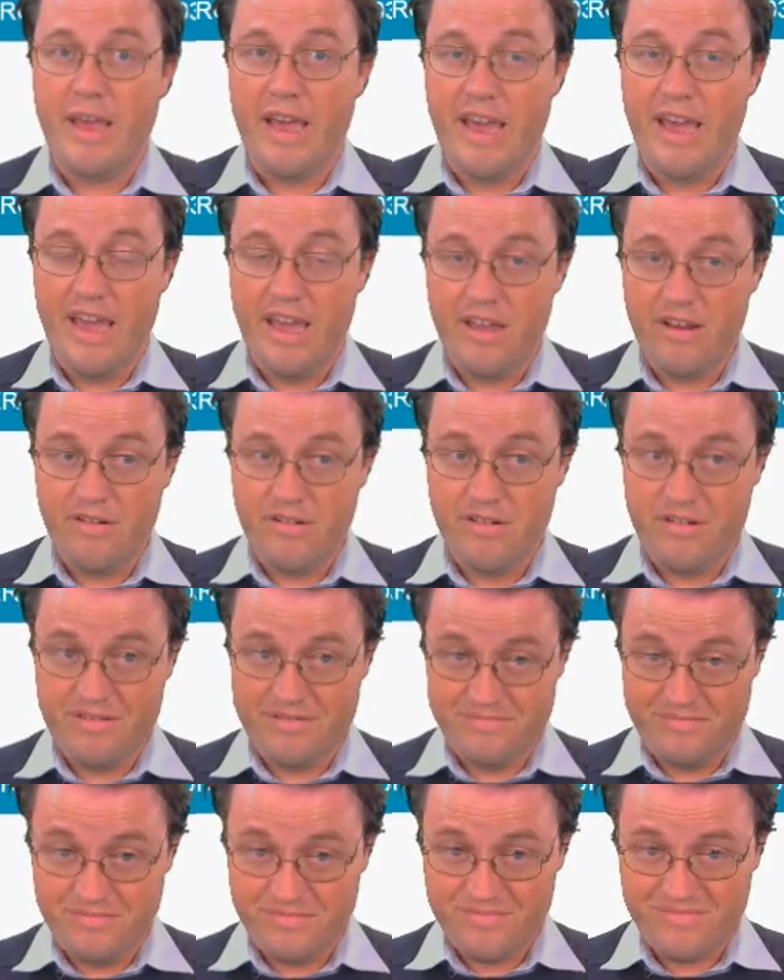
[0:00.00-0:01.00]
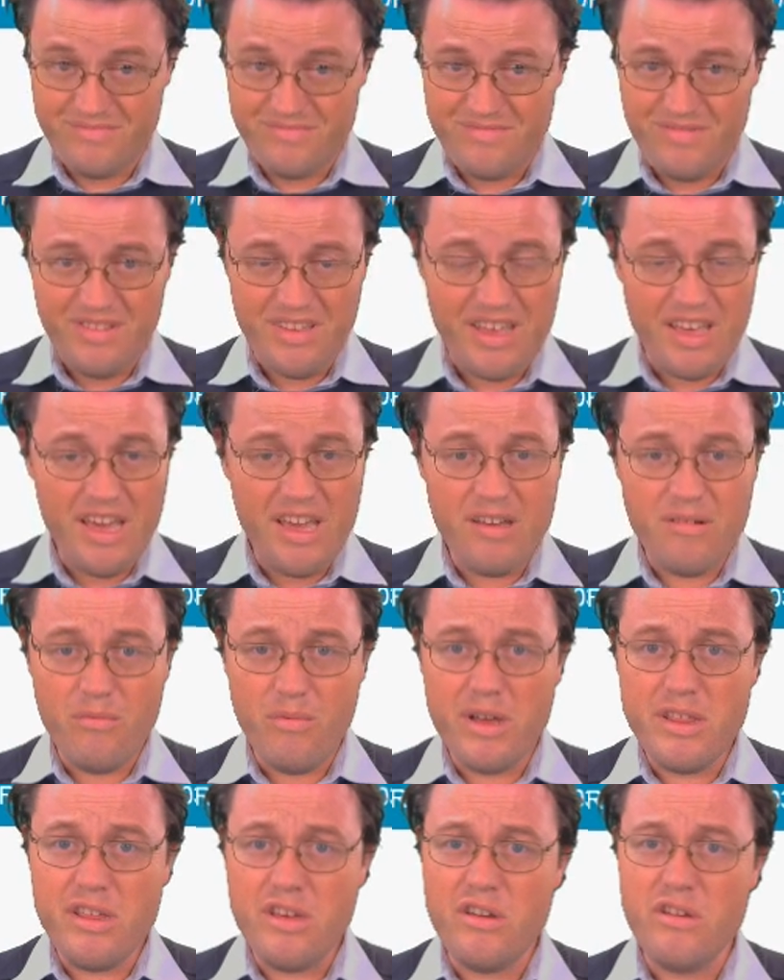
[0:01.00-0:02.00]
and
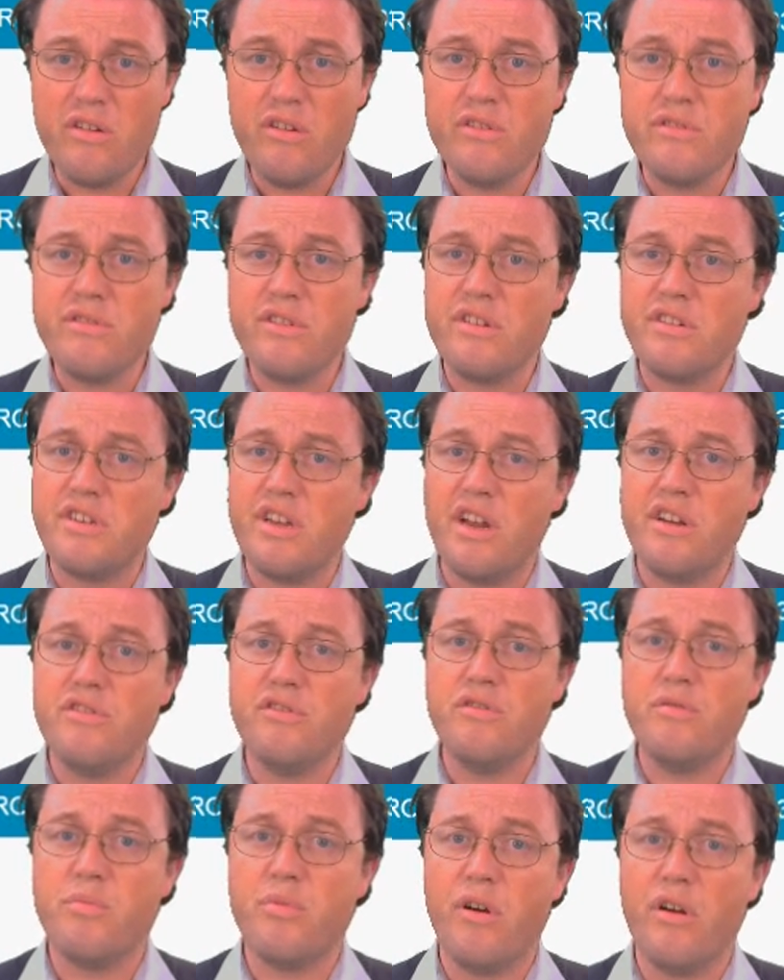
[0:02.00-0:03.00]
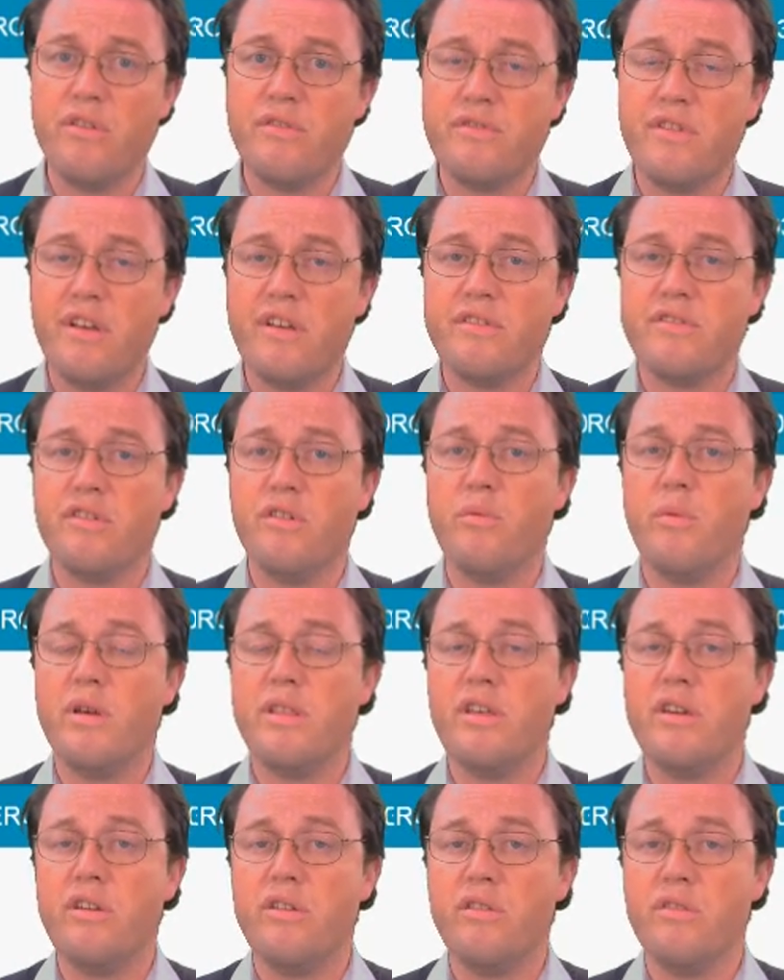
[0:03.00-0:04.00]
whether you use the scheduled process or whether
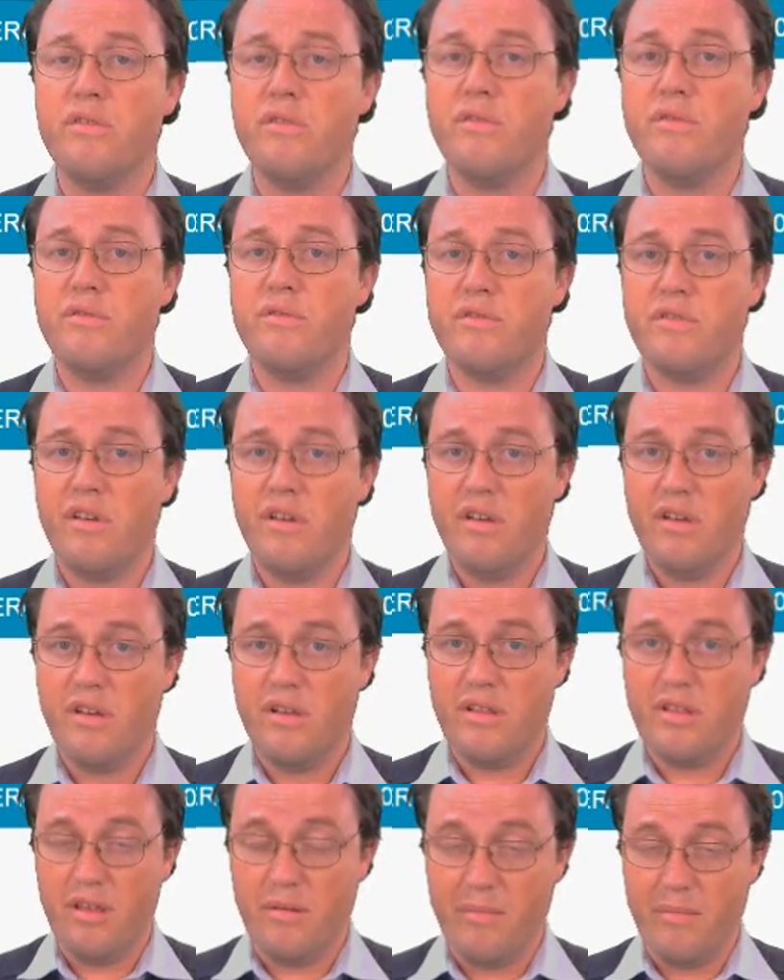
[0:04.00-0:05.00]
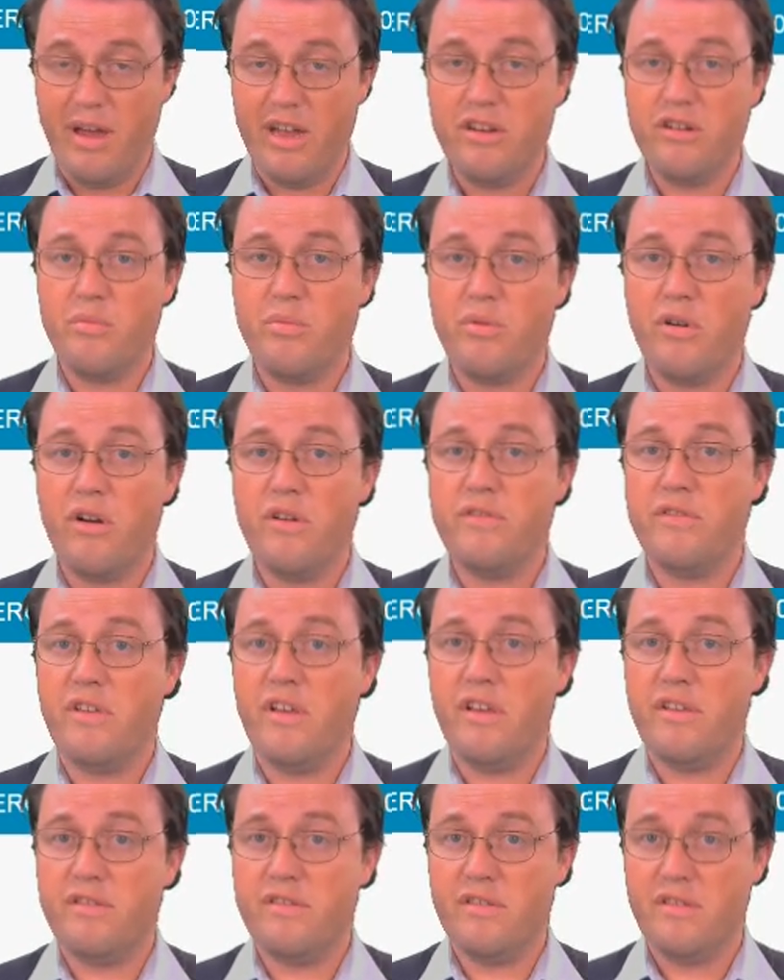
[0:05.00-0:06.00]
you use the manual
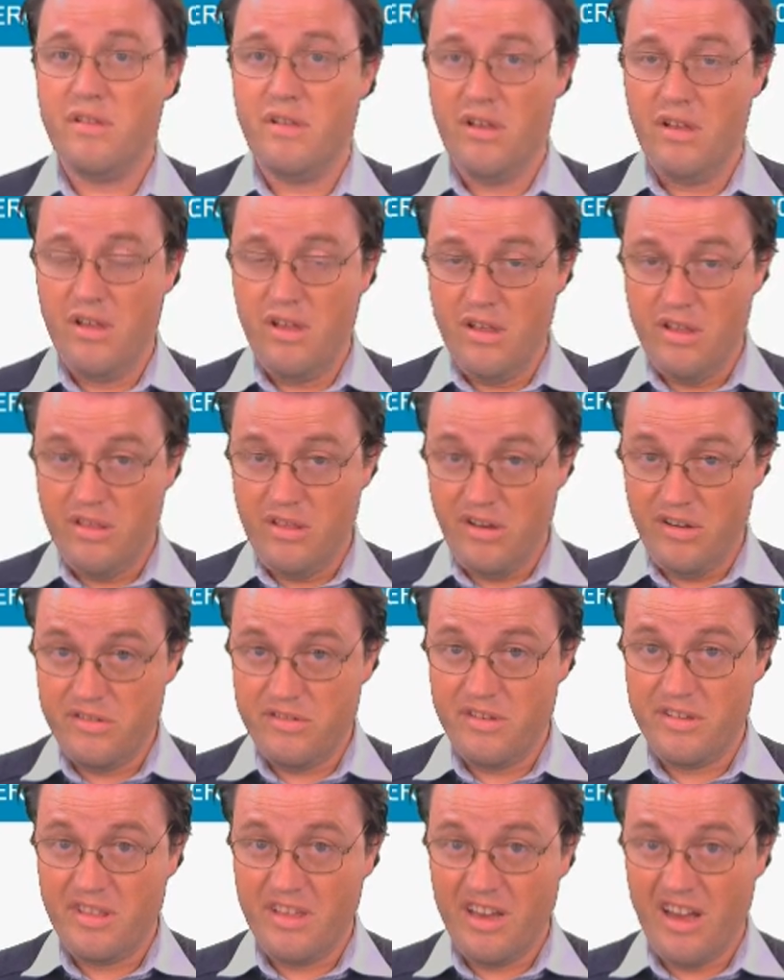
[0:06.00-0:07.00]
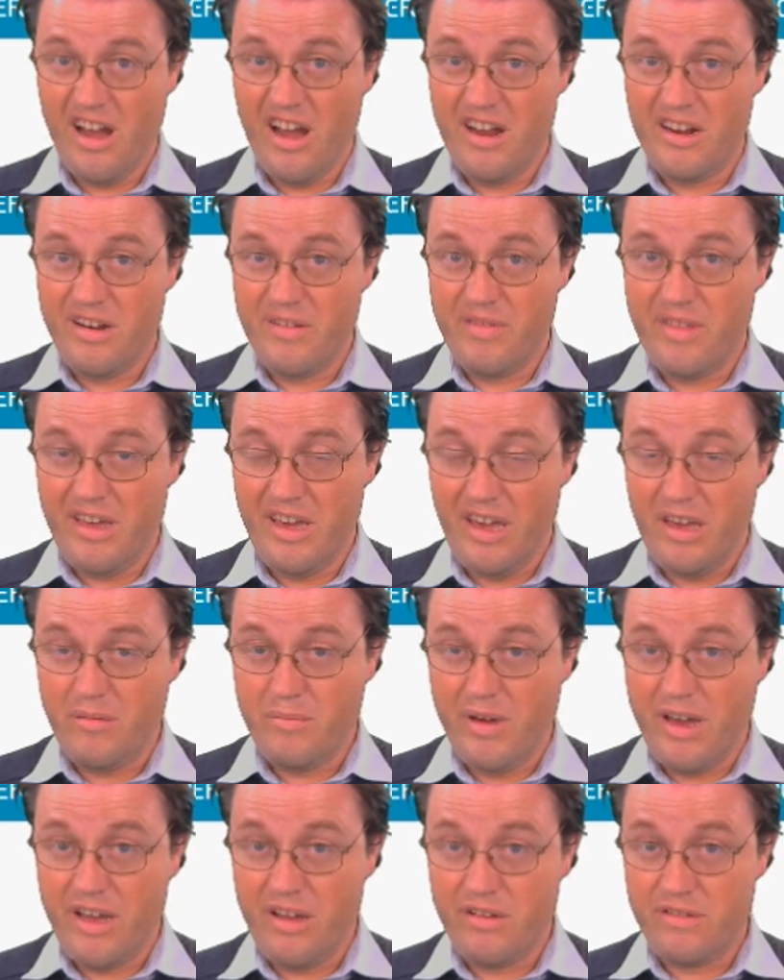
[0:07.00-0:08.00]
process, those are the kind of
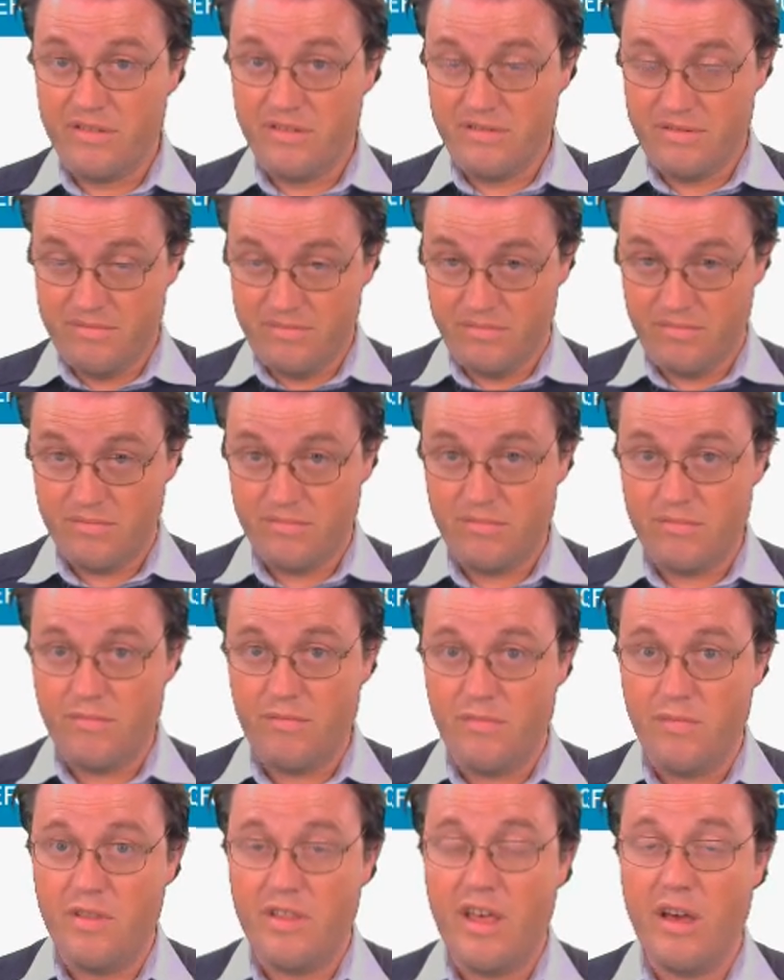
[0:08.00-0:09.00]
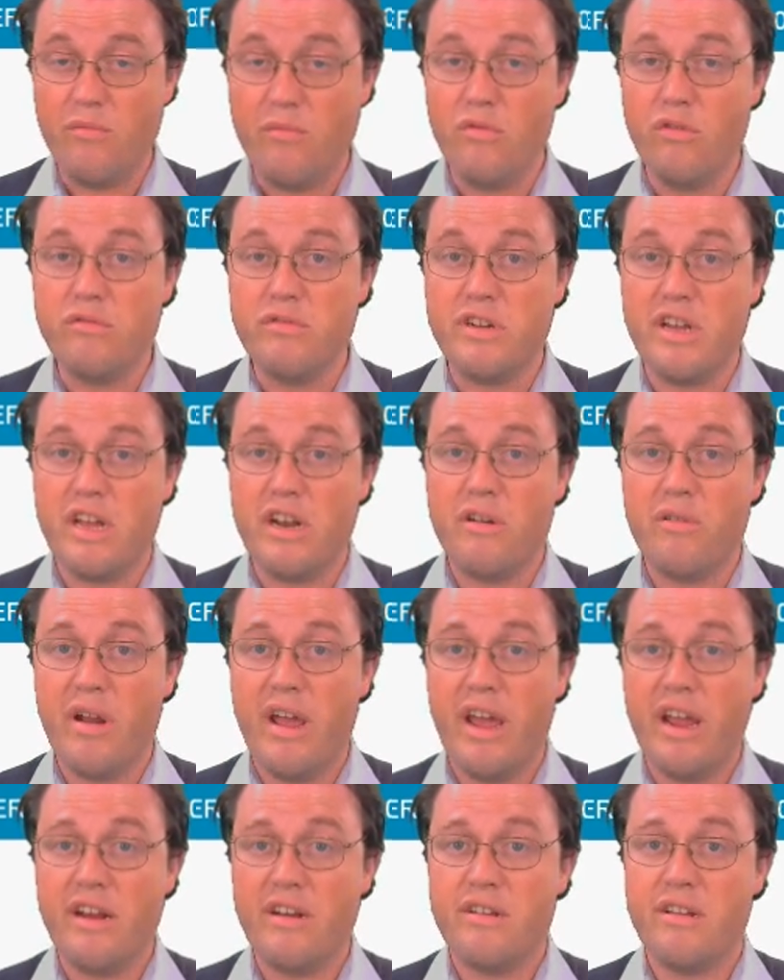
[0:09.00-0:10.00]
emails that will
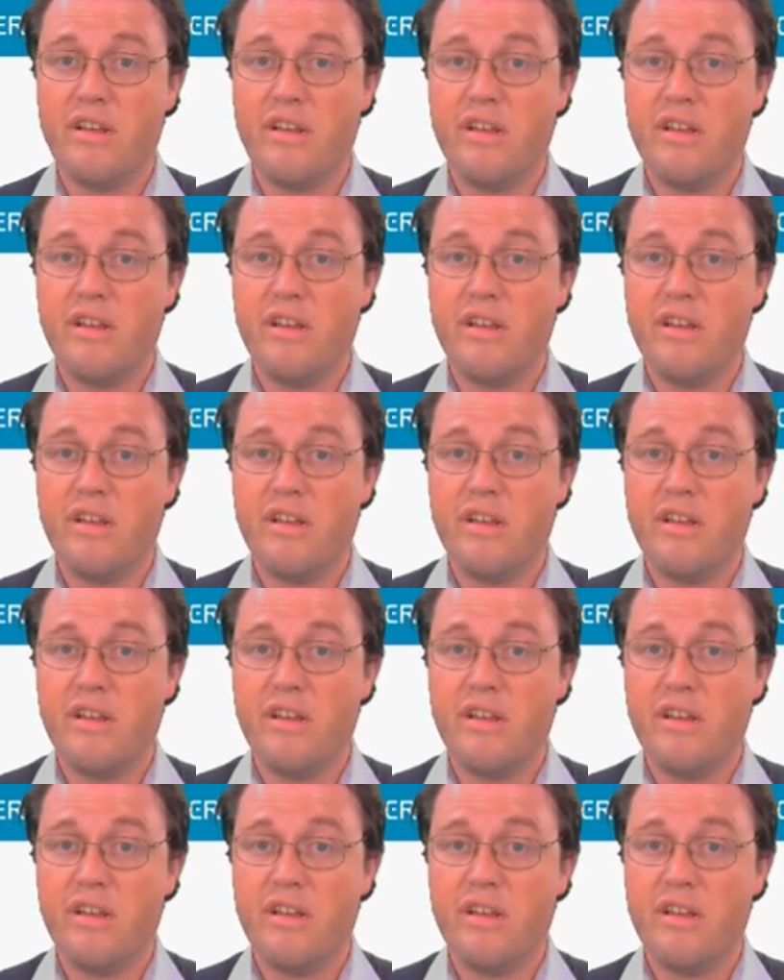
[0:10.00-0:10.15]
generate.